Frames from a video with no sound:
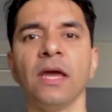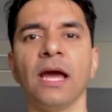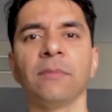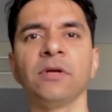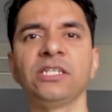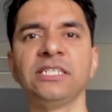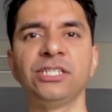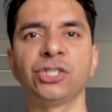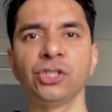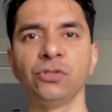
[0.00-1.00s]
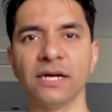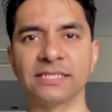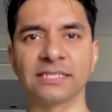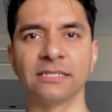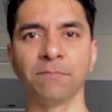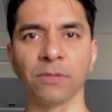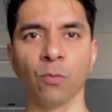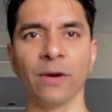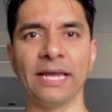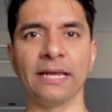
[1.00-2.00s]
I'm going to teach you a simple way.